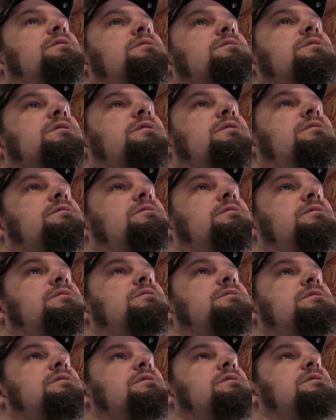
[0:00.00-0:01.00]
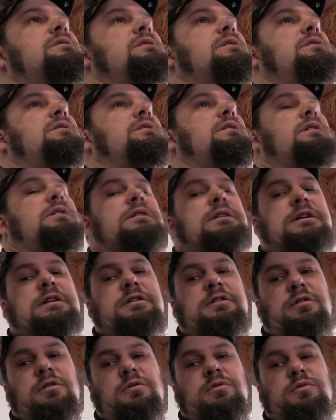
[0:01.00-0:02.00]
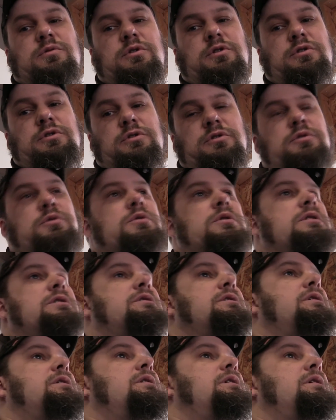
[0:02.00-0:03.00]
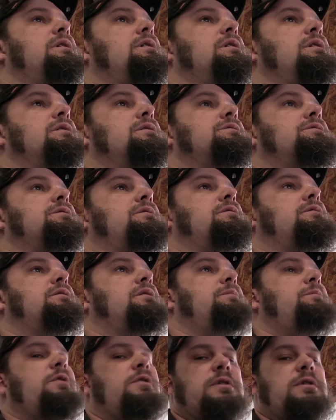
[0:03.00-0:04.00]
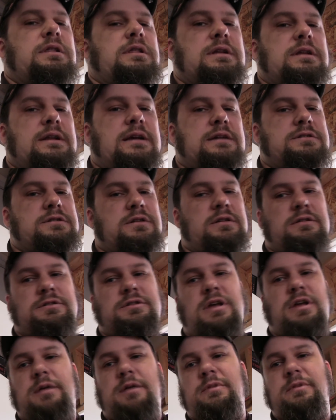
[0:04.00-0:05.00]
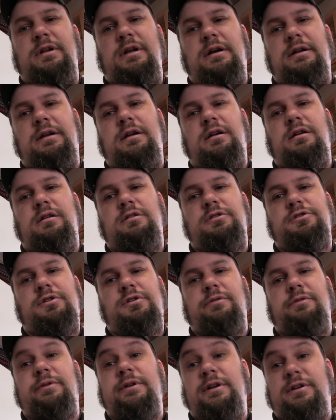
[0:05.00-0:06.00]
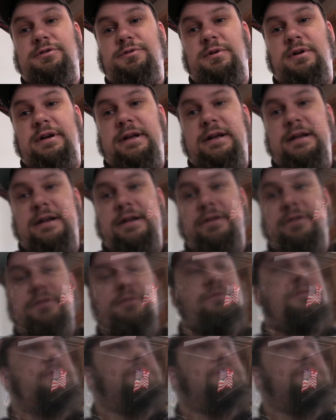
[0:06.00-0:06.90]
So, El Nino, woohoo! So, let me go get the next little segment out here and I'll show you what else we're going to get into.